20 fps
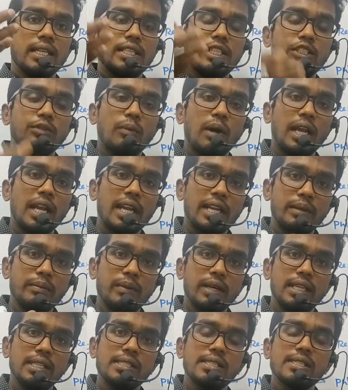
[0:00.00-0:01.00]
the smaller
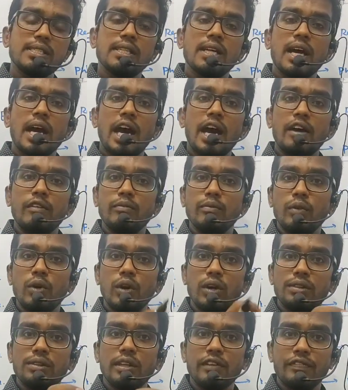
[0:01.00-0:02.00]
animals have
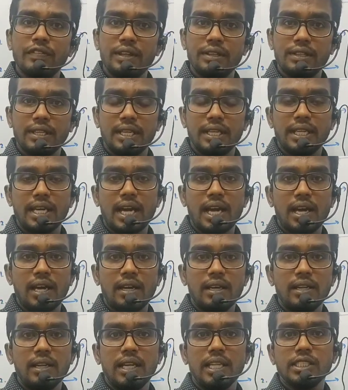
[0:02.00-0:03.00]
more surface
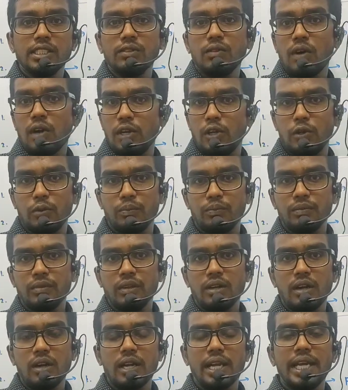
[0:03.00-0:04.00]
area, less volume,
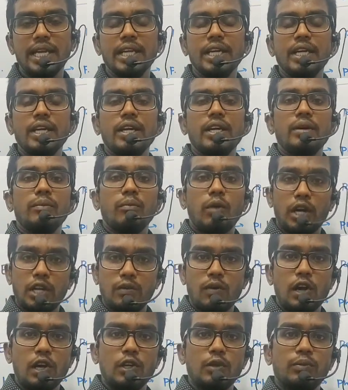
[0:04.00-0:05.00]
alright,
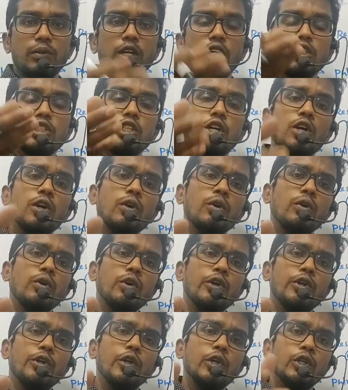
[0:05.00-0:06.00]
body volume.
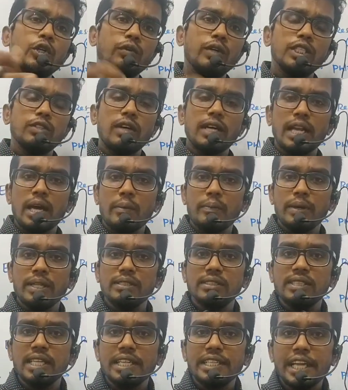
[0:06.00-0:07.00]
So due to which what
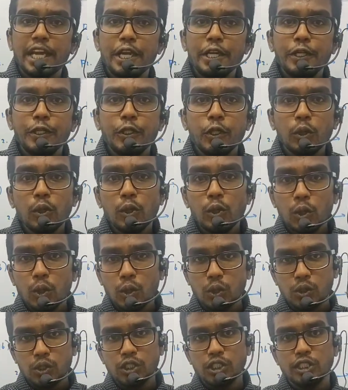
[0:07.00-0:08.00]
happens, they tend to
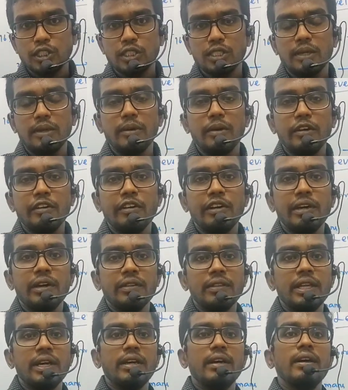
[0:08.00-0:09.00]
lose
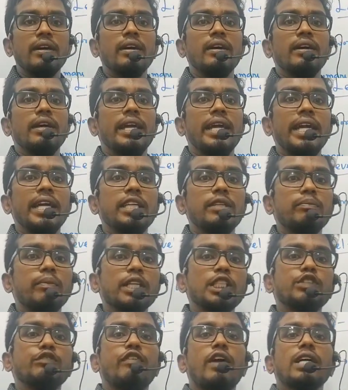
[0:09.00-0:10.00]
the heat
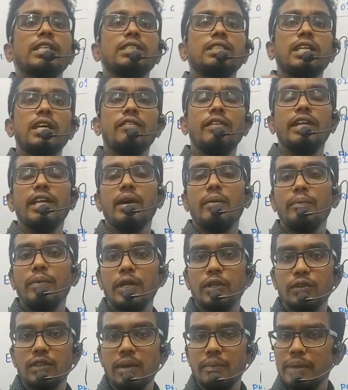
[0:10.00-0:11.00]
much faster when
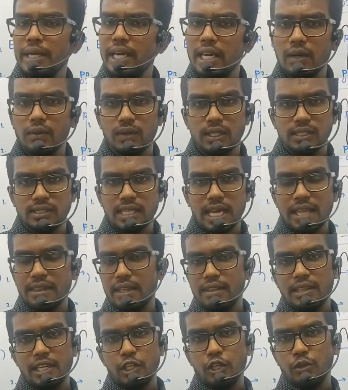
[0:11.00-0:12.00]
compared to the bigger ones, as
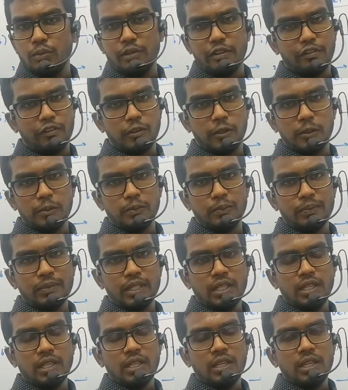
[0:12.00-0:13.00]
I said you before.
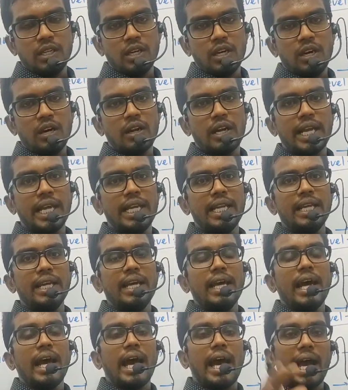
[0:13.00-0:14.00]

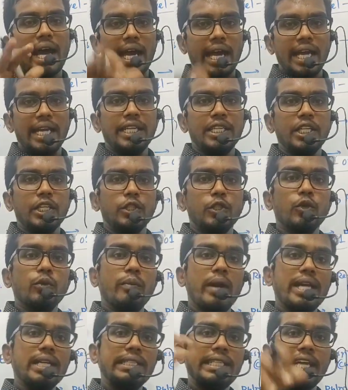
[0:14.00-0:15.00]
Alright, and to
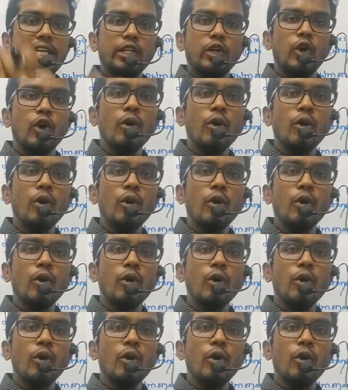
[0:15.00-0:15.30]
maintain